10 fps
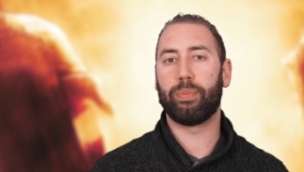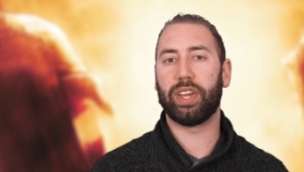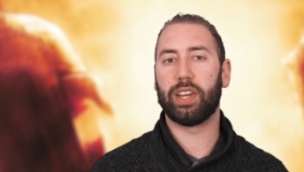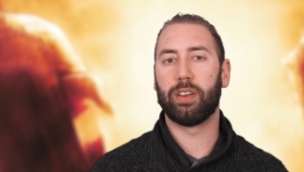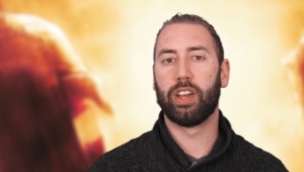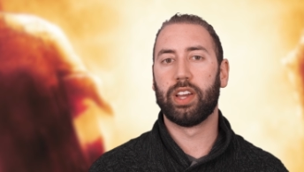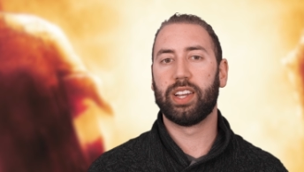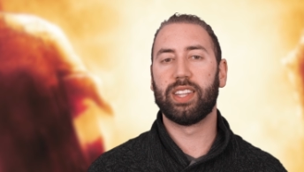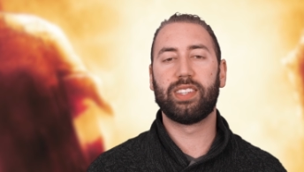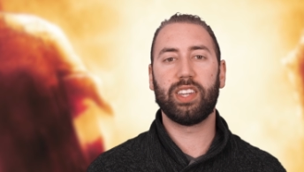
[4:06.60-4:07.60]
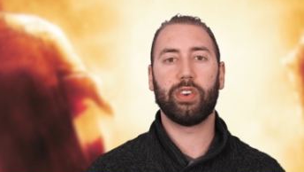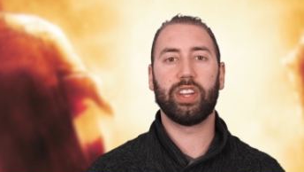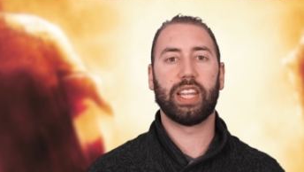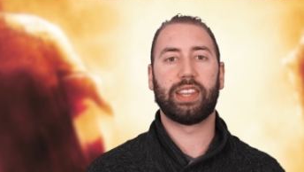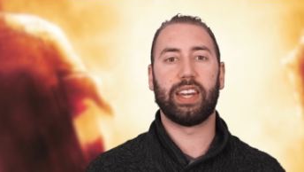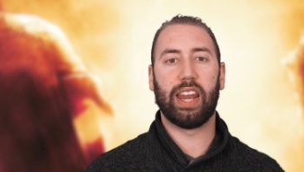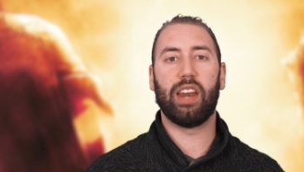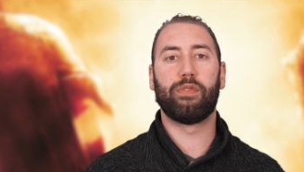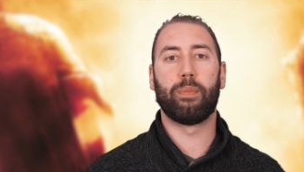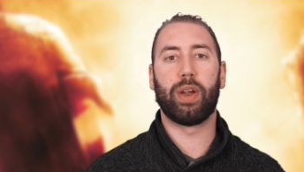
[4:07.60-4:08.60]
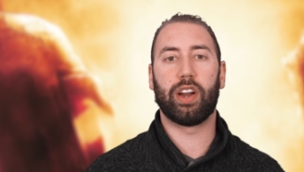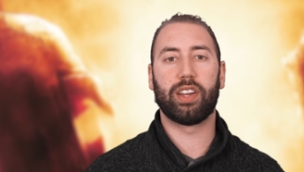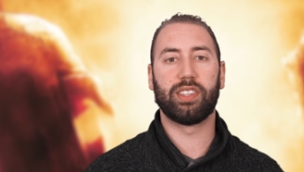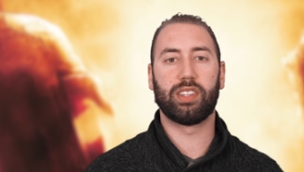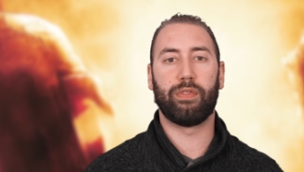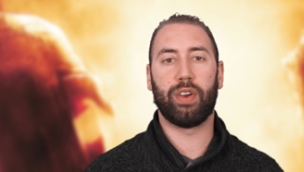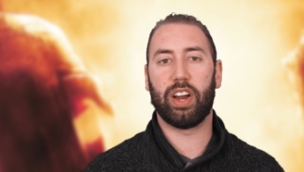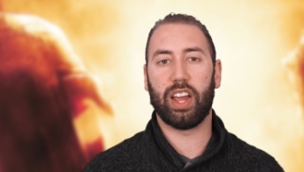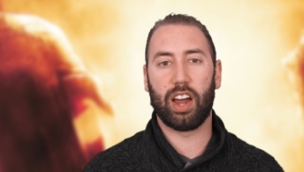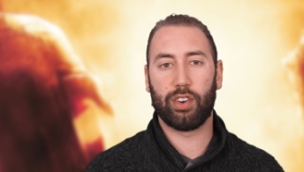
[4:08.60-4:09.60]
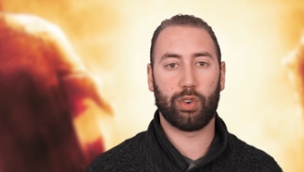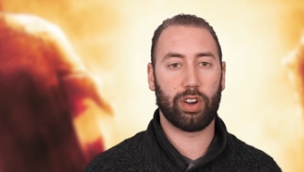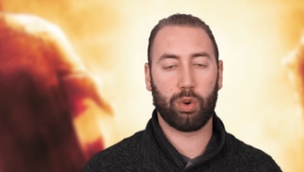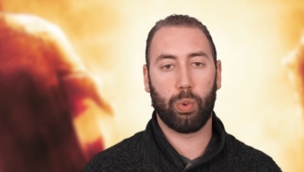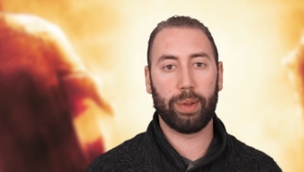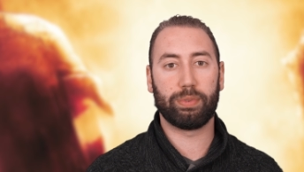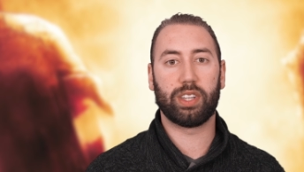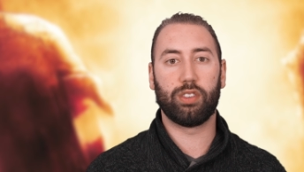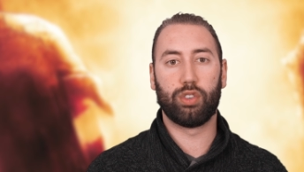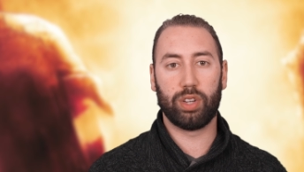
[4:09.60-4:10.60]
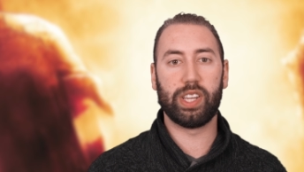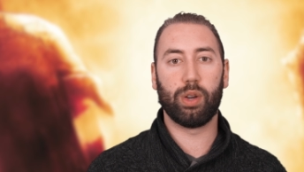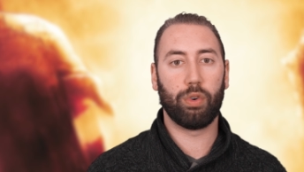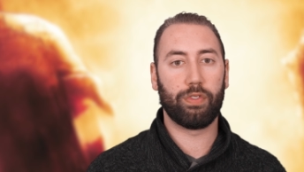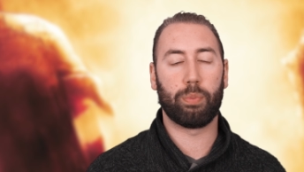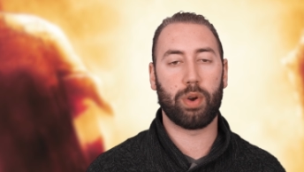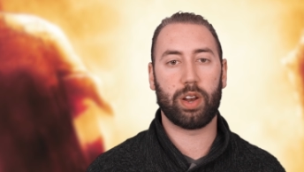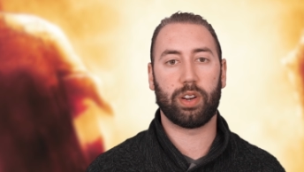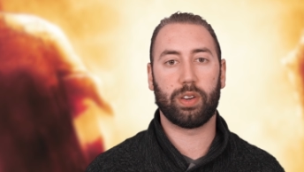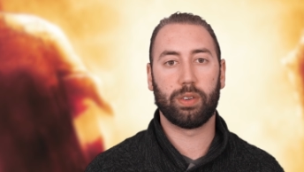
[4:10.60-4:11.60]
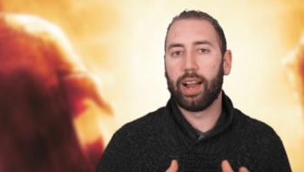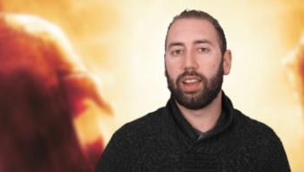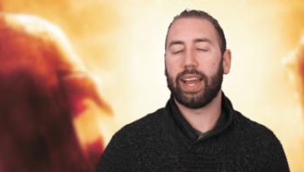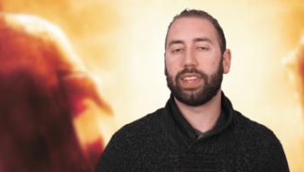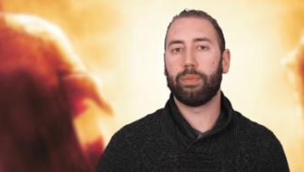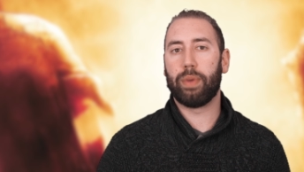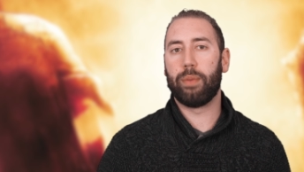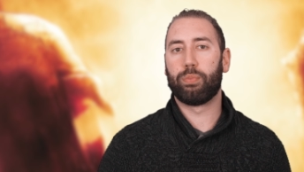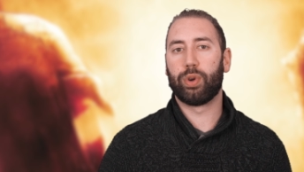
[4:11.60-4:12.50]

a bit considering that the Native Americans are very under-equipped to deal with a predator. I like the main